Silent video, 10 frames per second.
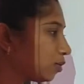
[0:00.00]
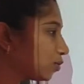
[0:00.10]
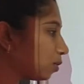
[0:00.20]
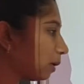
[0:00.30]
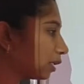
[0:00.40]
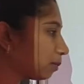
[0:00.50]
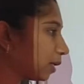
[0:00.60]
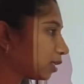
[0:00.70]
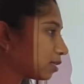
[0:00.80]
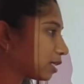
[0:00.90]
So
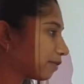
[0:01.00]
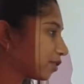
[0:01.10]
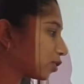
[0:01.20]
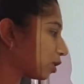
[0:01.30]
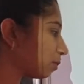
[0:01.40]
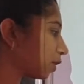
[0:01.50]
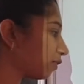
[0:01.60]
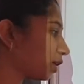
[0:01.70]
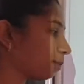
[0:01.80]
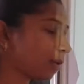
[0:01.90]
multiply this equation number
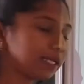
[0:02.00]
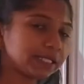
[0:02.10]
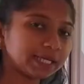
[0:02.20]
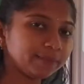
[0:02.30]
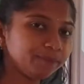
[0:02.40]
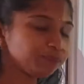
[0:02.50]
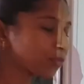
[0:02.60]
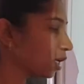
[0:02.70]
1 by 10.